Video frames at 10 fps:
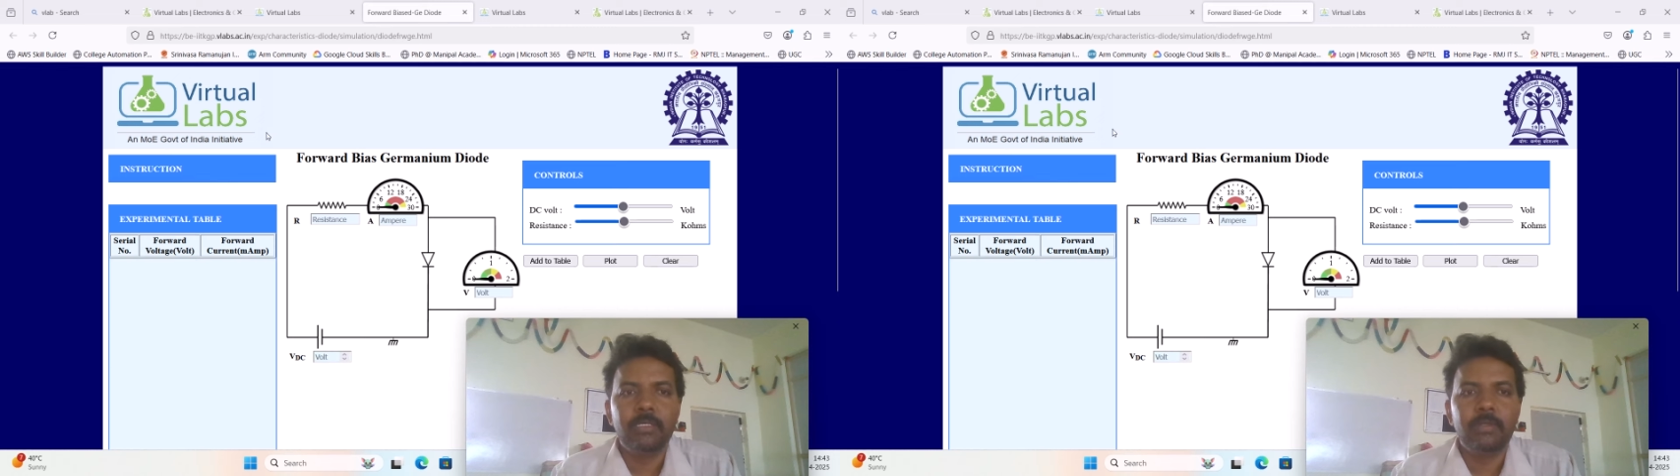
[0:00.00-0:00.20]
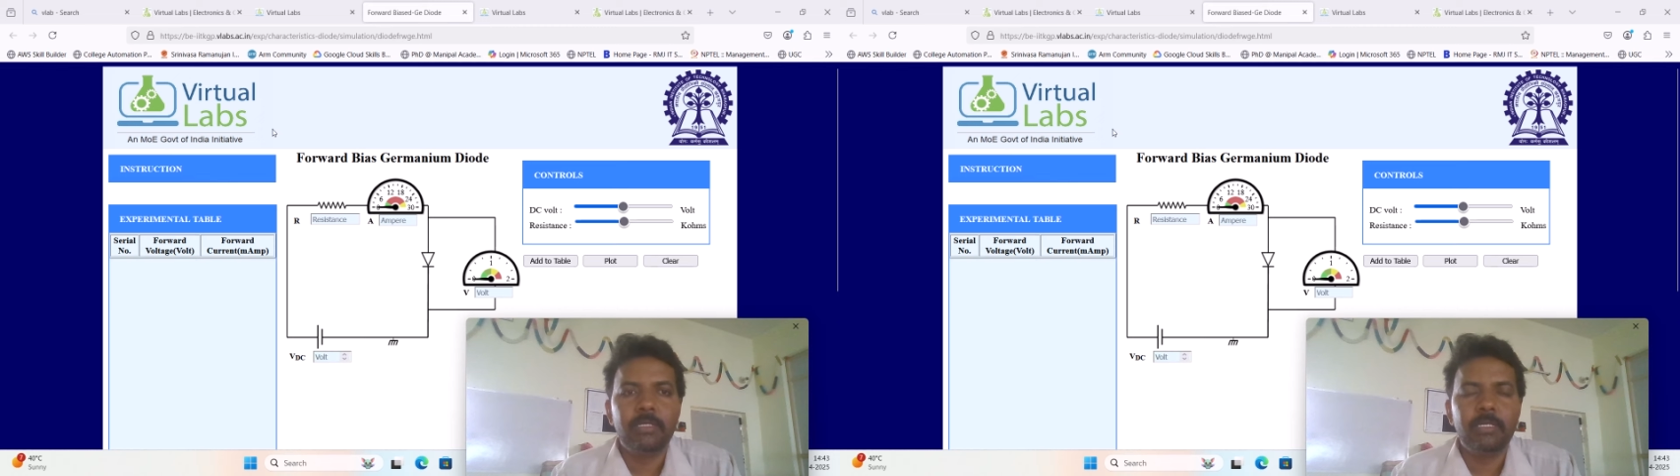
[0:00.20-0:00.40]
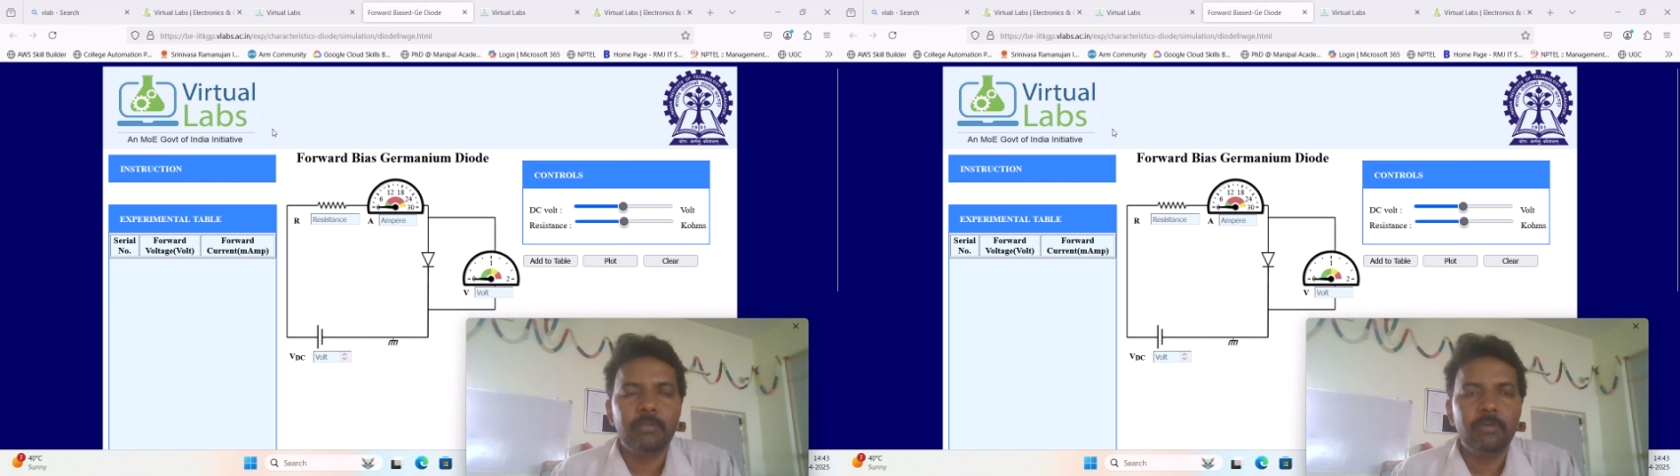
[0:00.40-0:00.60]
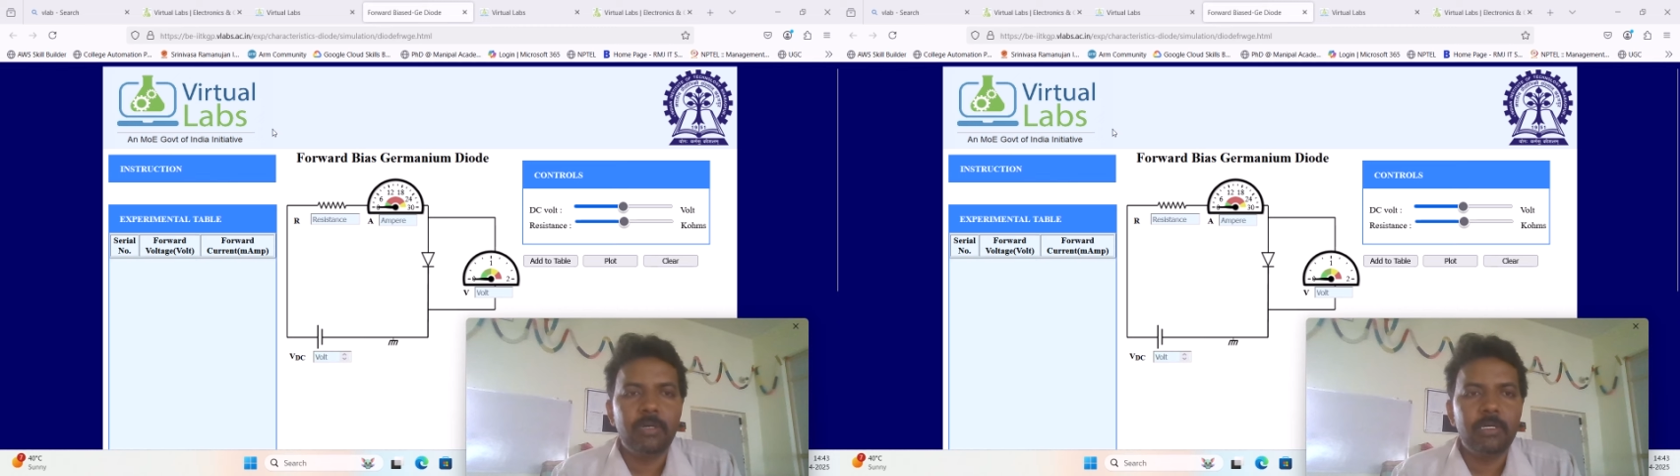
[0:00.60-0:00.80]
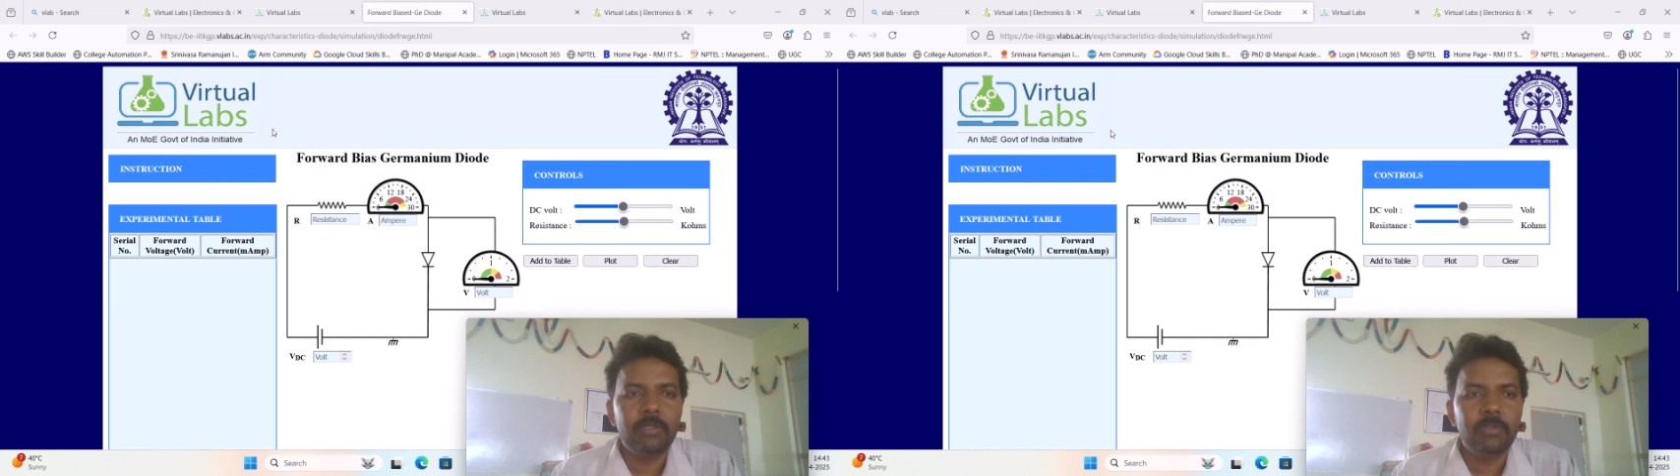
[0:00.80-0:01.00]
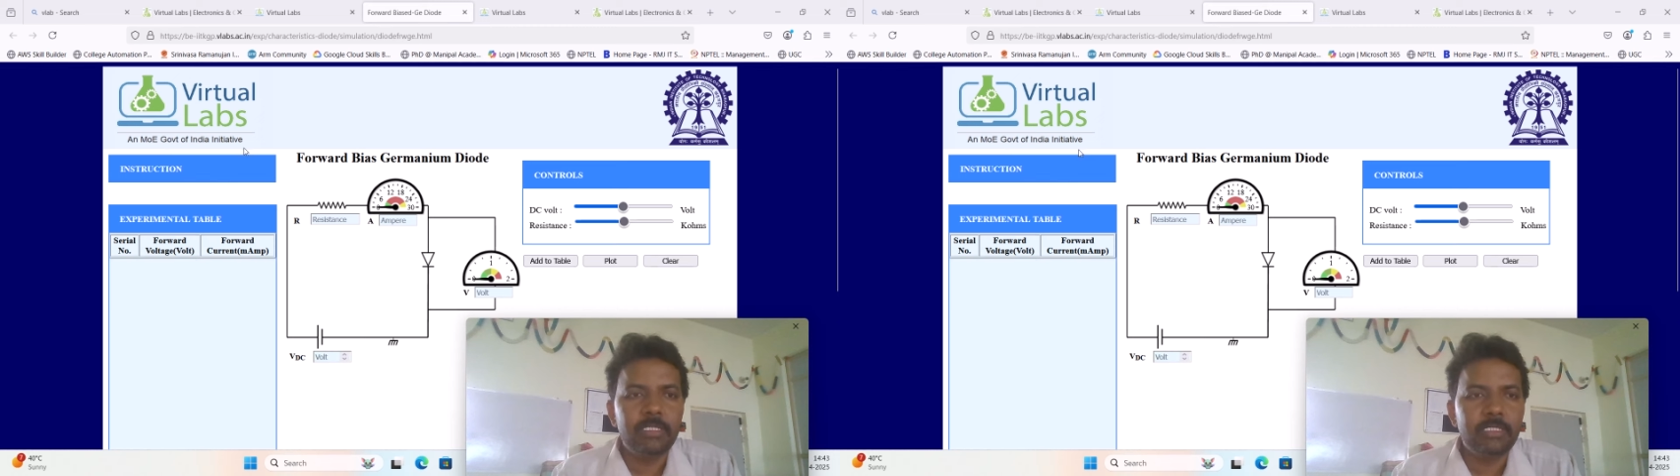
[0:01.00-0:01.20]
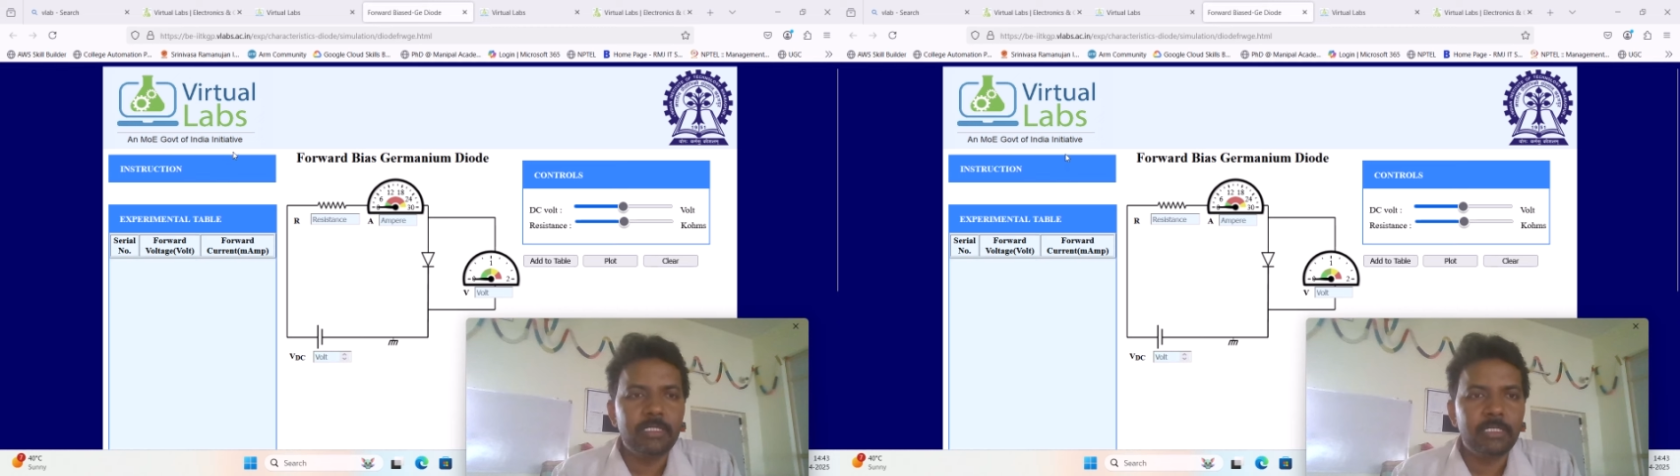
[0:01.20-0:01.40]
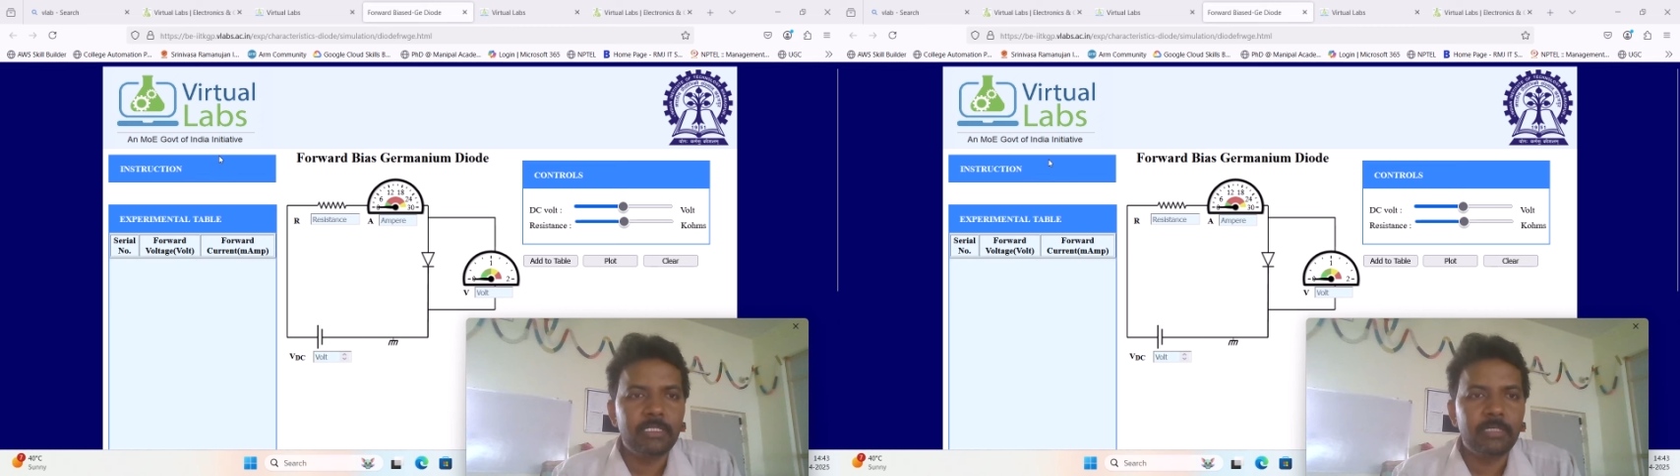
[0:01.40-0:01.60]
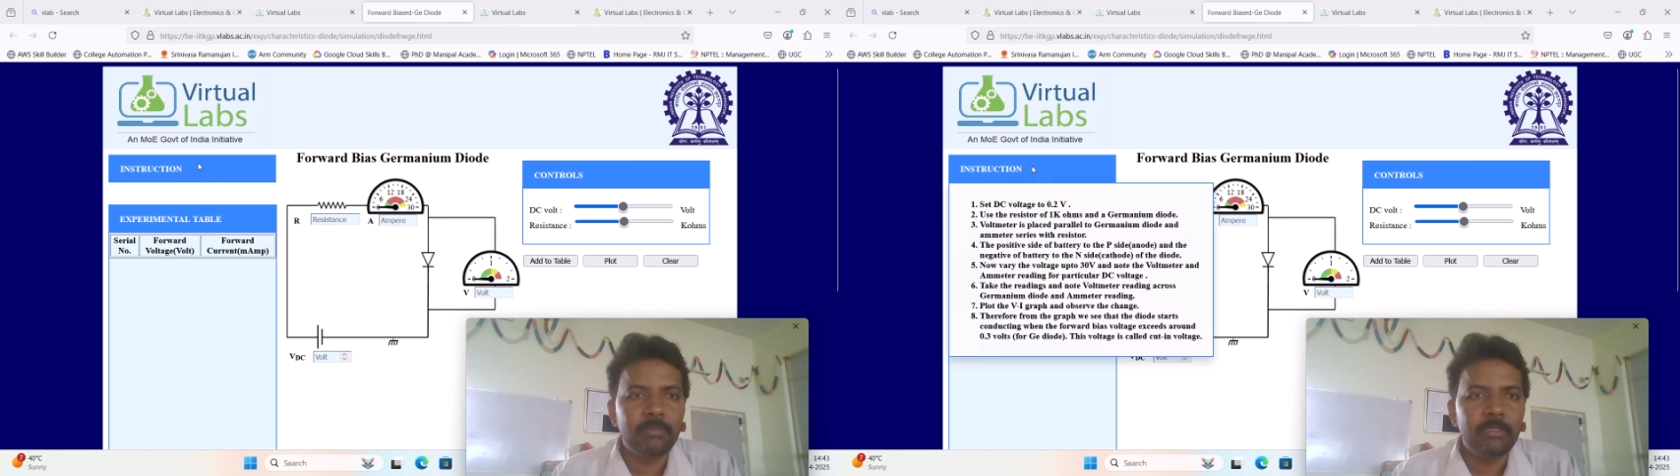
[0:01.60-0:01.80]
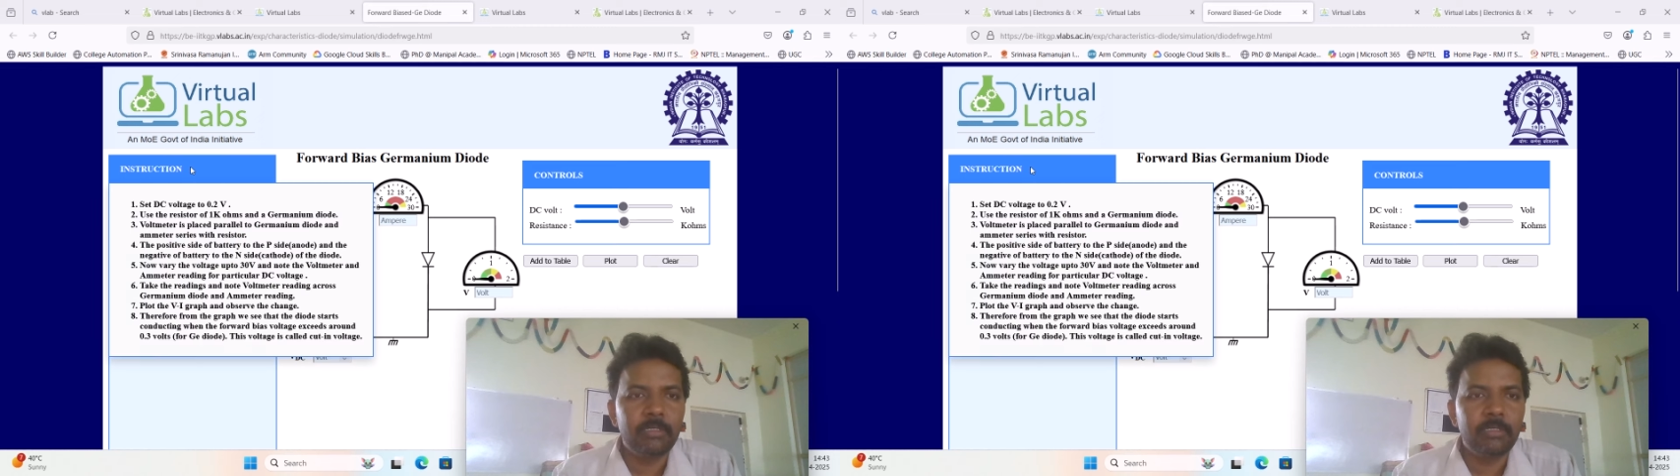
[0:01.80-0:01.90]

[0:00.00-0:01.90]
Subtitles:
You can move on to this instruction